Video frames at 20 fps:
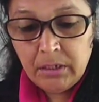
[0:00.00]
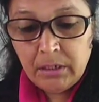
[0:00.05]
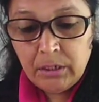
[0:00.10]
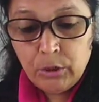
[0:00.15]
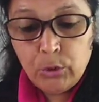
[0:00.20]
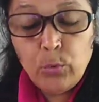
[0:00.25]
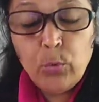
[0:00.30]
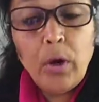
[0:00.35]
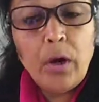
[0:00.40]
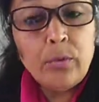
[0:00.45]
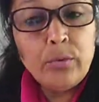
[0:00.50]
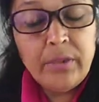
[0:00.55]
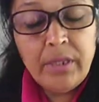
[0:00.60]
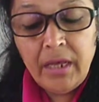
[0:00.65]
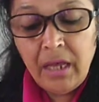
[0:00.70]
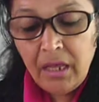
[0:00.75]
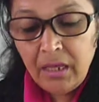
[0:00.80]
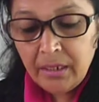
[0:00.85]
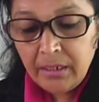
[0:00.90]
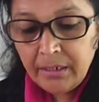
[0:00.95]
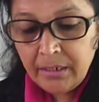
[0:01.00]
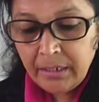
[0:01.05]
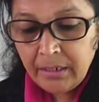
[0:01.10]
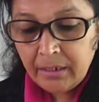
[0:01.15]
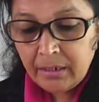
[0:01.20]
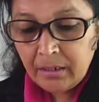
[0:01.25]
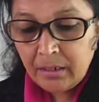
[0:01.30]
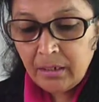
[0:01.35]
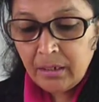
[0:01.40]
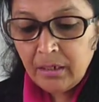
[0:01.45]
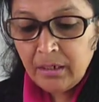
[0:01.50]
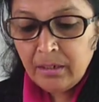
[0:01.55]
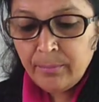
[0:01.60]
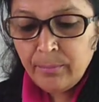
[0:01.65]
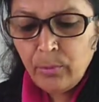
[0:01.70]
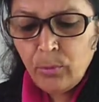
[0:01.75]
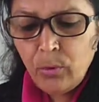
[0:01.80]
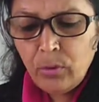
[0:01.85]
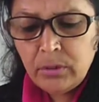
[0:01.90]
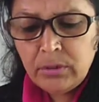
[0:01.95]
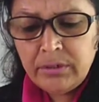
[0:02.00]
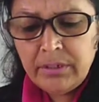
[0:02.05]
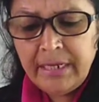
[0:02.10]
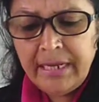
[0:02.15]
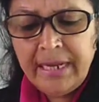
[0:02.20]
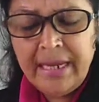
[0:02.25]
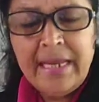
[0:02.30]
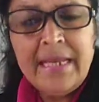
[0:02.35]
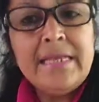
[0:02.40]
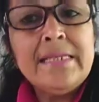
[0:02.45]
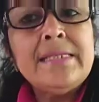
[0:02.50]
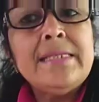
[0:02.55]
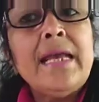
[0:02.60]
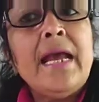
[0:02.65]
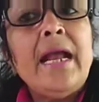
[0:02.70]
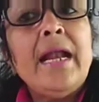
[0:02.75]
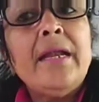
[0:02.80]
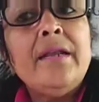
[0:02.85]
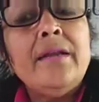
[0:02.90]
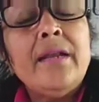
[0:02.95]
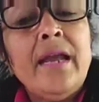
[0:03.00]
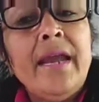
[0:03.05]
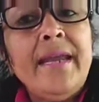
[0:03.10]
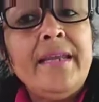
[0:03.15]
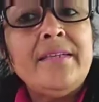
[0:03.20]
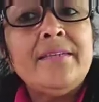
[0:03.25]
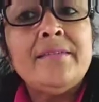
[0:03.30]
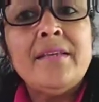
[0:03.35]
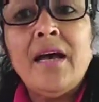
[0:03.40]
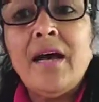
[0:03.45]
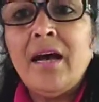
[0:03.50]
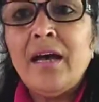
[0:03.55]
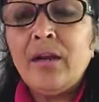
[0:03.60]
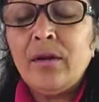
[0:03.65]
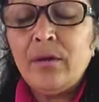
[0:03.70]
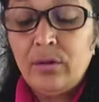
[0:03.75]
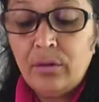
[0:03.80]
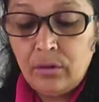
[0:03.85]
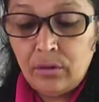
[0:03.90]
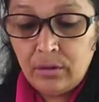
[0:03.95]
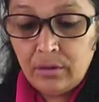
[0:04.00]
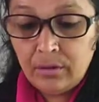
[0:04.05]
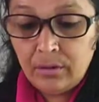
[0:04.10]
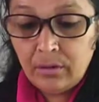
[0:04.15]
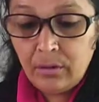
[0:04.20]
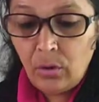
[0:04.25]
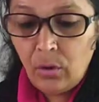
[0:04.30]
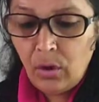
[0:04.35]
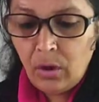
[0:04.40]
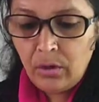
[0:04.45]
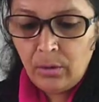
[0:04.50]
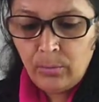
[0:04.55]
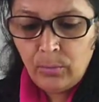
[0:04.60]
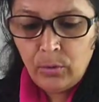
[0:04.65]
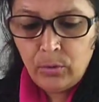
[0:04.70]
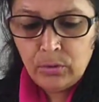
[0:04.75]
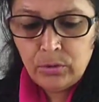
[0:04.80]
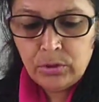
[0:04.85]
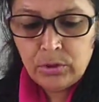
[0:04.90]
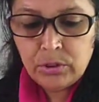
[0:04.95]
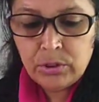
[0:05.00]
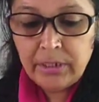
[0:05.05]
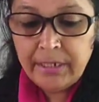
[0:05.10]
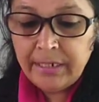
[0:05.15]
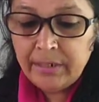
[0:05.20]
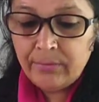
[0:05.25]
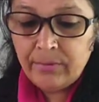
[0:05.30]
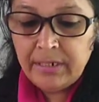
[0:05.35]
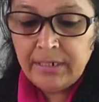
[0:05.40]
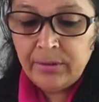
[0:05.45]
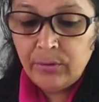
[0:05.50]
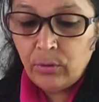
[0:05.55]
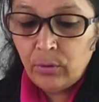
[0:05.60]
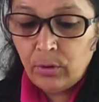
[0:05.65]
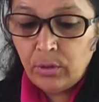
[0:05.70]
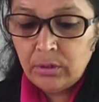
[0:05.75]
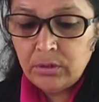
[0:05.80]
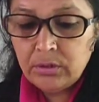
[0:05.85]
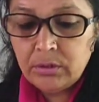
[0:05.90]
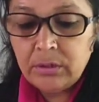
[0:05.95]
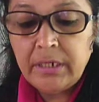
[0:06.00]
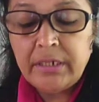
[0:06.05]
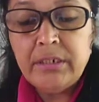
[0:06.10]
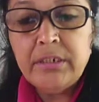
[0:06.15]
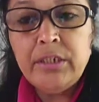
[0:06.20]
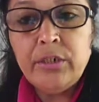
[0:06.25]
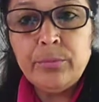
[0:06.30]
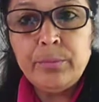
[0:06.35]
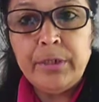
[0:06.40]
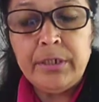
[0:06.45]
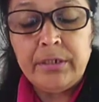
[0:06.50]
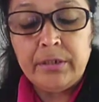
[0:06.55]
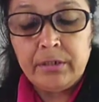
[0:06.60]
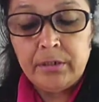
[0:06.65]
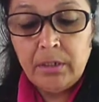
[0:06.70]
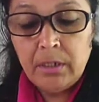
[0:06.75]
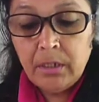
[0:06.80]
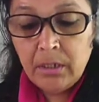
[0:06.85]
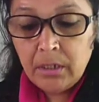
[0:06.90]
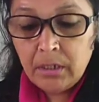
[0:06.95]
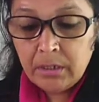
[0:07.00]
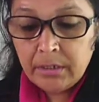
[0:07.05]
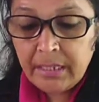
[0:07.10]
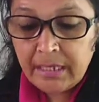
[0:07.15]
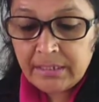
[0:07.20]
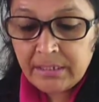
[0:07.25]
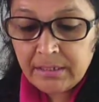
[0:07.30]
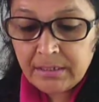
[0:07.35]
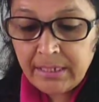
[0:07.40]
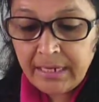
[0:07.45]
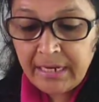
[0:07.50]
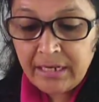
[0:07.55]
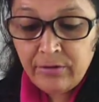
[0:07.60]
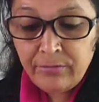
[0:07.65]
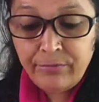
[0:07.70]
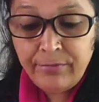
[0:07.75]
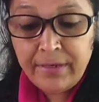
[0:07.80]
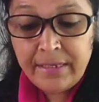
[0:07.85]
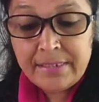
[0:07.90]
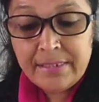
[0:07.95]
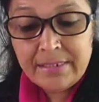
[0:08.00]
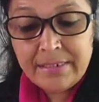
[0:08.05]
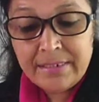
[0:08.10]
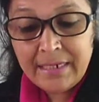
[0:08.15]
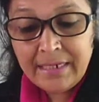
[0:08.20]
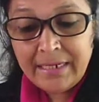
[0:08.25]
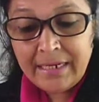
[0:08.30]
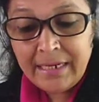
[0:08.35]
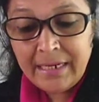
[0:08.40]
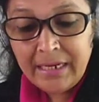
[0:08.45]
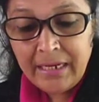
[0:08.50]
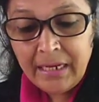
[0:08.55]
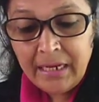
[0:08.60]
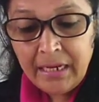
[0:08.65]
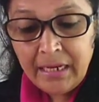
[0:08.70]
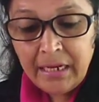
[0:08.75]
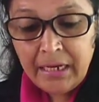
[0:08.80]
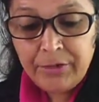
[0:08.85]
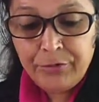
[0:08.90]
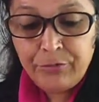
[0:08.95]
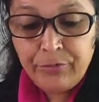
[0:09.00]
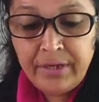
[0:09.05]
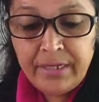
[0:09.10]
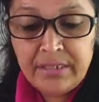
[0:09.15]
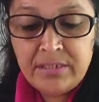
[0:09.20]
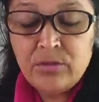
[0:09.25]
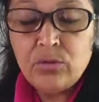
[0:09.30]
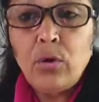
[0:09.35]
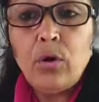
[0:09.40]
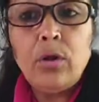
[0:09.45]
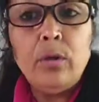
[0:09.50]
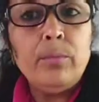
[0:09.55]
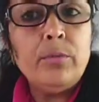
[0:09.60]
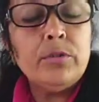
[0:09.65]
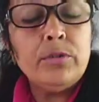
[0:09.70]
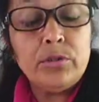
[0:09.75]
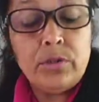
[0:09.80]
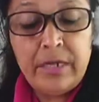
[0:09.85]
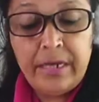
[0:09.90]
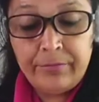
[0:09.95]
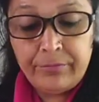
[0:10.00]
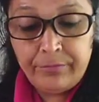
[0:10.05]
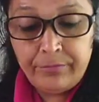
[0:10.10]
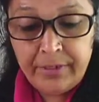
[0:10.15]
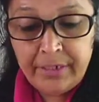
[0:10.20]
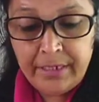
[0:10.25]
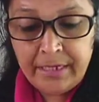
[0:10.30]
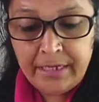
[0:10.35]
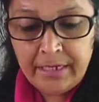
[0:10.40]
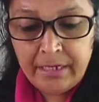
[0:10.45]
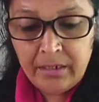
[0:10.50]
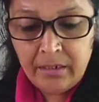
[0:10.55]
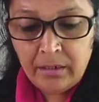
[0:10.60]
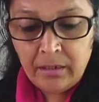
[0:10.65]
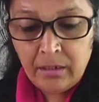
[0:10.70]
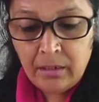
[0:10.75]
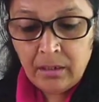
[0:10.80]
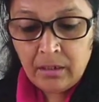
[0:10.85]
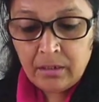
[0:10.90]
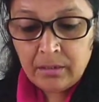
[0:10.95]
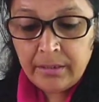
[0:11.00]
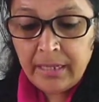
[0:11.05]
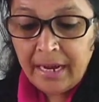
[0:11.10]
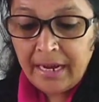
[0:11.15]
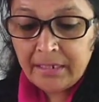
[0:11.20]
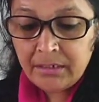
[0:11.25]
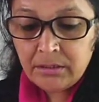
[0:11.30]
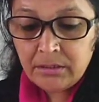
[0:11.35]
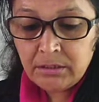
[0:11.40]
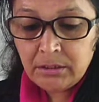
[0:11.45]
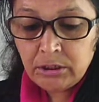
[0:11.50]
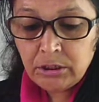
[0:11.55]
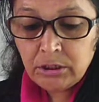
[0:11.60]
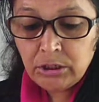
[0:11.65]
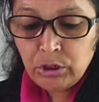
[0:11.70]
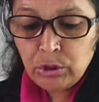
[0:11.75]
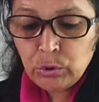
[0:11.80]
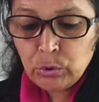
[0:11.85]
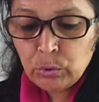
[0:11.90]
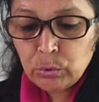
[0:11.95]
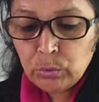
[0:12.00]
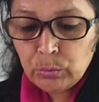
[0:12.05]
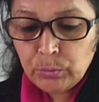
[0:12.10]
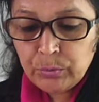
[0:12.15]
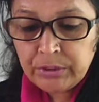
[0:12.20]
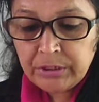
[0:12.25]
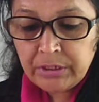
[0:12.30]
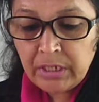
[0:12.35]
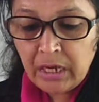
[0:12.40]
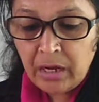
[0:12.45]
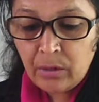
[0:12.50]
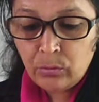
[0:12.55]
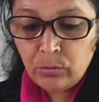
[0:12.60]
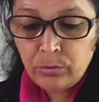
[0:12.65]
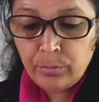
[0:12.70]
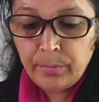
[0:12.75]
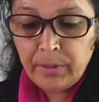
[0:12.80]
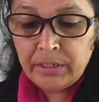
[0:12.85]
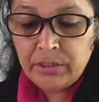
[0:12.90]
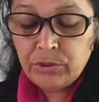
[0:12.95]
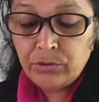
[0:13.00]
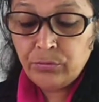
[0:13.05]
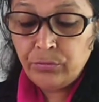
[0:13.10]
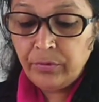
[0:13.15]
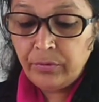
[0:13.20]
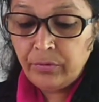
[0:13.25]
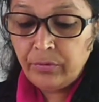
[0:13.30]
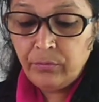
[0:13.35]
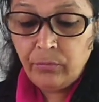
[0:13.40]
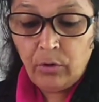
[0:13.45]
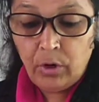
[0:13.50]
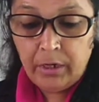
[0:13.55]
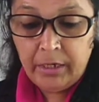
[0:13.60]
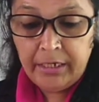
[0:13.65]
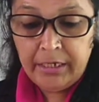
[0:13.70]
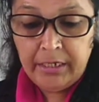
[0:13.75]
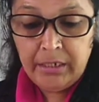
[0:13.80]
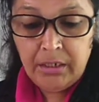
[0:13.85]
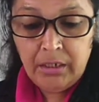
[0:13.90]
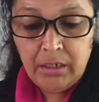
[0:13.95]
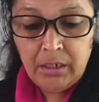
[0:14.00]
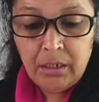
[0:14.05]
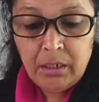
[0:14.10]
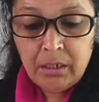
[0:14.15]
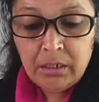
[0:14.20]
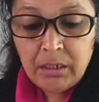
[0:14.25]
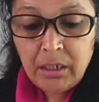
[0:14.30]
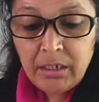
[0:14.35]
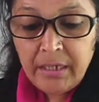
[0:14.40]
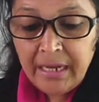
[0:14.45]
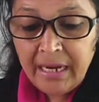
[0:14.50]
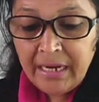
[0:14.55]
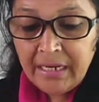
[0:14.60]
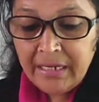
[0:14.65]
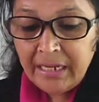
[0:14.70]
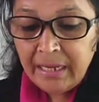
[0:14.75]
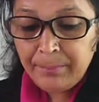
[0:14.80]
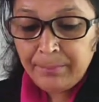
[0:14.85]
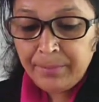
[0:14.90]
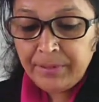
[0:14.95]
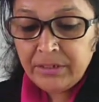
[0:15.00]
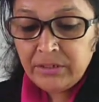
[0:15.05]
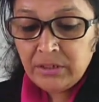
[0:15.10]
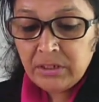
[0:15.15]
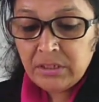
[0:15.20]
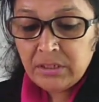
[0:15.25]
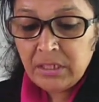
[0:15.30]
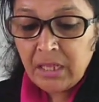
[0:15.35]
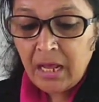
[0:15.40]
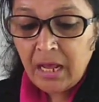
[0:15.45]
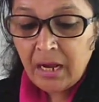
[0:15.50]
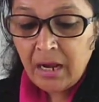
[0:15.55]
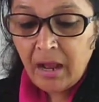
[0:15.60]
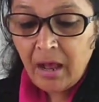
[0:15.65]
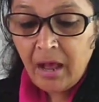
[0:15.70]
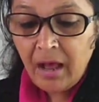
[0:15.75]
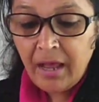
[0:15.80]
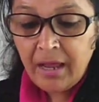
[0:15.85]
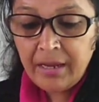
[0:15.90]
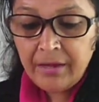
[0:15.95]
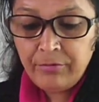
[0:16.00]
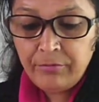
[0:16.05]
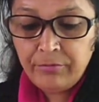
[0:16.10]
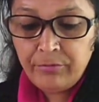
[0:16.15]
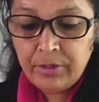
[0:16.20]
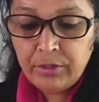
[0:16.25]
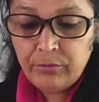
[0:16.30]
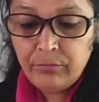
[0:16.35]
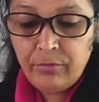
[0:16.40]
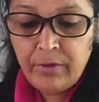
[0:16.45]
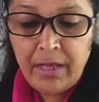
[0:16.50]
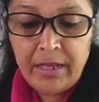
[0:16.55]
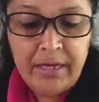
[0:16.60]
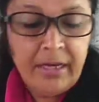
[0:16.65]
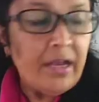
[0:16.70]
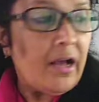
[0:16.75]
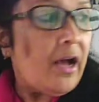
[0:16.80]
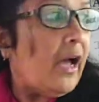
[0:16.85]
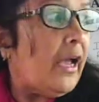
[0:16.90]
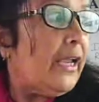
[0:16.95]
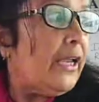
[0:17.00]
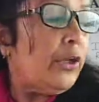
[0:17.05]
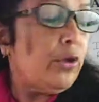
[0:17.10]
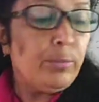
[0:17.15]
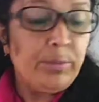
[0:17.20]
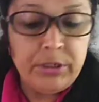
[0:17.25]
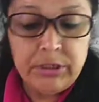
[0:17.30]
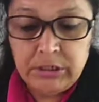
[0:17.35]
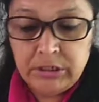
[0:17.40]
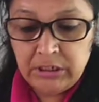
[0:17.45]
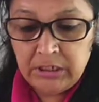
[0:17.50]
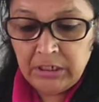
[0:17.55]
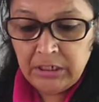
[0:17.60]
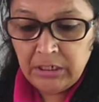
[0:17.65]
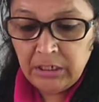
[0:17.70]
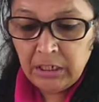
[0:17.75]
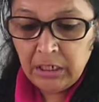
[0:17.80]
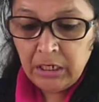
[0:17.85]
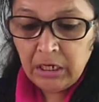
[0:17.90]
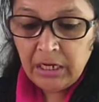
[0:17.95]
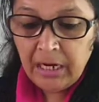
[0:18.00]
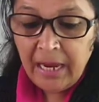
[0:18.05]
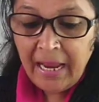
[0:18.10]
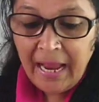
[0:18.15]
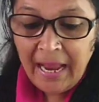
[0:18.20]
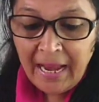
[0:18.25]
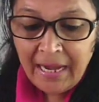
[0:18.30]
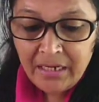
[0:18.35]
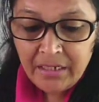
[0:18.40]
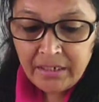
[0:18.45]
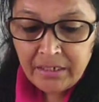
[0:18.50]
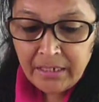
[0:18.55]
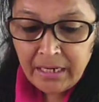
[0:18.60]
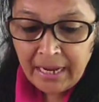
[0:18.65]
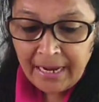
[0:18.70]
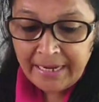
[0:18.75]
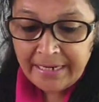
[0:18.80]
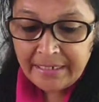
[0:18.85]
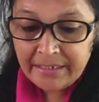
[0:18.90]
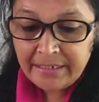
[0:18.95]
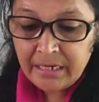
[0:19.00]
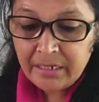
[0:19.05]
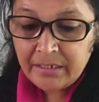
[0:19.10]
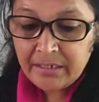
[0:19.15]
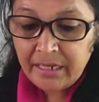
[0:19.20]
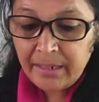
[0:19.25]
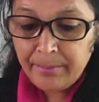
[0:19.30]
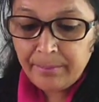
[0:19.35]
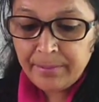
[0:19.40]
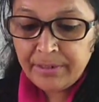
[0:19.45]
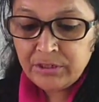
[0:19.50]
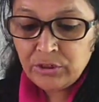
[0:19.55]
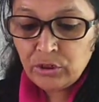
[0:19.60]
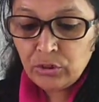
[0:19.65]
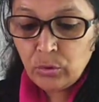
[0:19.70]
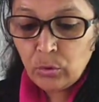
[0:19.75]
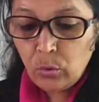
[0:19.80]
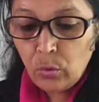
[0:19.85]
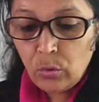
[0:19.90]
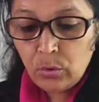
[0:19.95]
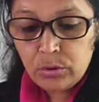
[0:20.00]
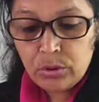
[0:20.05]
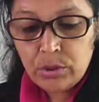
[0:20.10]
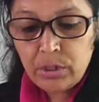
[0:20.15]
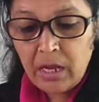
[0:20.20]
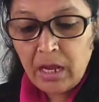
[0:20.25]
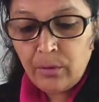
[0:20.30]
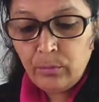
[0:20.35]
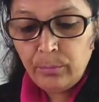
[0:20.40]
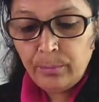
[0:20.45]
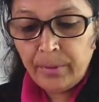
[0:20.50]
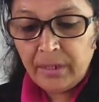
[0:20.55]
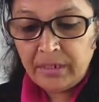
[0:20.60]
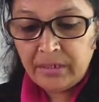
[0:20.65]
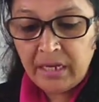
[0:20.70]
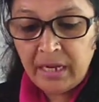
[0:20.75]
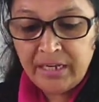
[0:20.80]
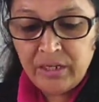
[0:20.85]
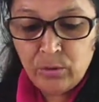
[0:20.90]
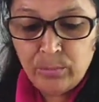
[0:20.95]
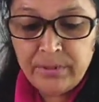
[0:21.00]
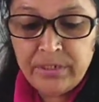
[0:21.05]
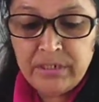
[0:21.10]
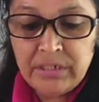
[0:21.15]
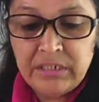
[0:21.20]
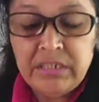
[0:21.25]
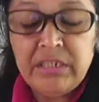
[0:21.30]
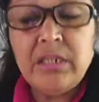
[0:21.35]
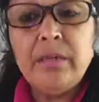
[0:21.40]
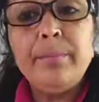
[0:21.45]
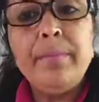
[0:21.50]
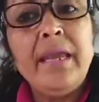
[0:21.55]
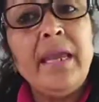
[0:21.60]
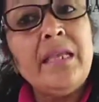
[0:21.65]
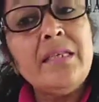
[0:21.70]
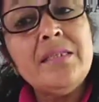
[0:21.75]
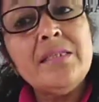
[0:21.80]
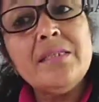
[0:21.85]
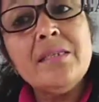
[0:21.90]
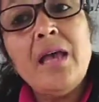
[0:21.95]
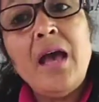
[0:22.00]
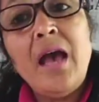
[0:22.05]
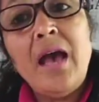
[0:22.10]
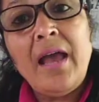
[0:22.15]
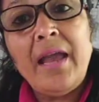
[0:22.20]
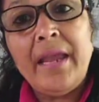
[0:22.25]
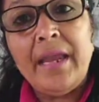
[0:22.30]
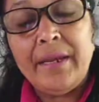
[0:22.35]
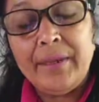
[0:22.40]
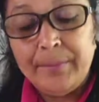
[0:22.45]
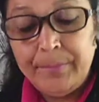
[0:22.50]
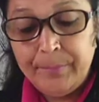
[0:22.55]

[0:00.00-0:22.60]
throughout the year. Both days and nights are almost equally hot and humid. The skin feels sticky. It rains almost every day. That too without much warning. The day temperatures are high with very high humidity. At night, the temperature goes down, but the humidity remains high.